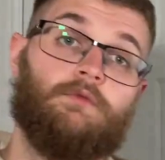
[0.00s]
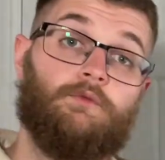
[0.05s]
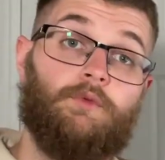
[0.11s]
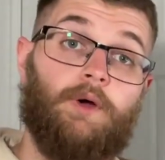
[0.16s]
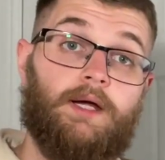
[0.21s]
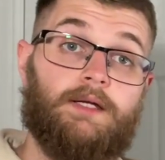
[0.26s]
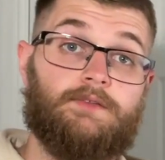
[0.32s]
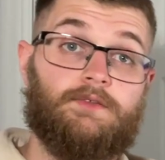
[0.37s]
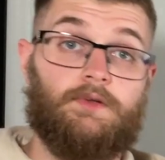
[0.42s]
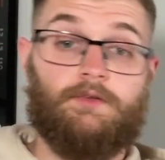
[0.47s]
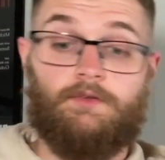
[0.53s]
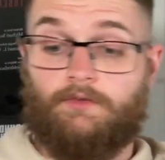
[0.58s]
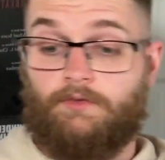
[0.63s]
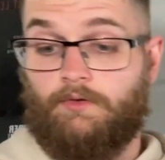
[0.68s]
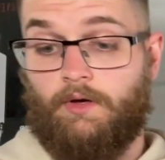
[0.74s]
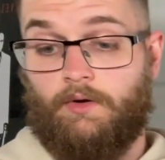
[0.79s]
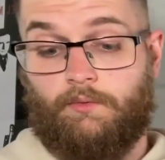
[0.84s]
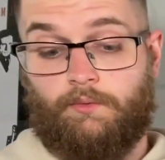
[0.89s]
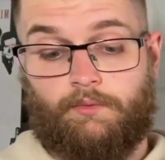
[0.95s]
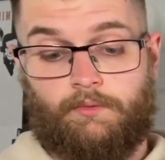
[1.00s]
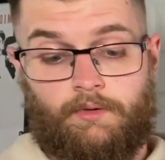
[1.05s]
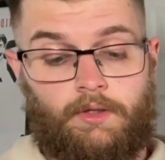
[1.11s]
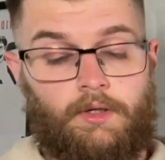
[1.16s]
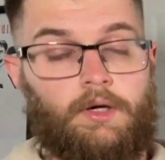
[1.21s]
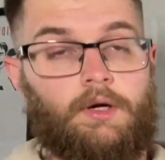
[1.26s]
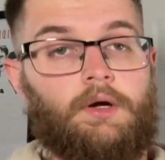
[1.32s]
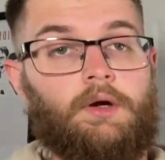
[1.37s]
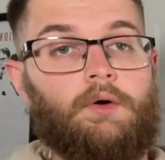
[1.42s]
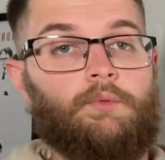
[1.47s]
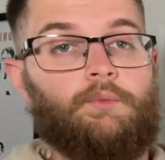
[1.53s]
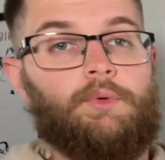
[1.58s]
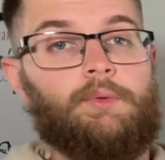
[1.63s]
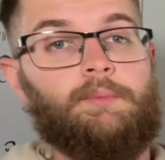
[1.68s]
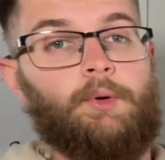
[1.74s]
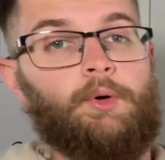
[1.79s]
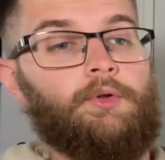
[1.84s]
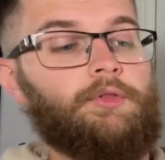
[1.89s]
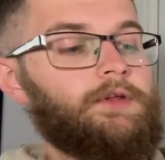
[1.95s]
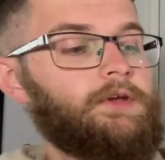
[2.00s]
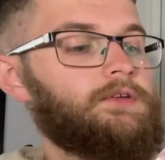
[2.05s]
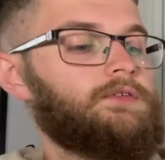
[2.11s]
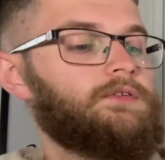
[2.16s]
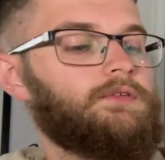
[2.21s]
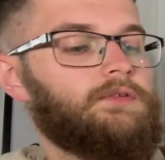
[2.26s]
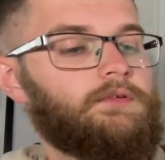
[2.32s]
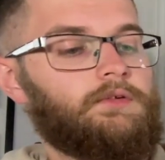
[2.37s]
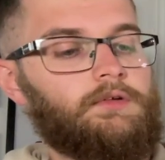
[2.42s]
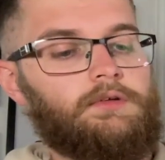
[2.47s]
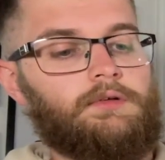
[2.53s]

Right, so we bought this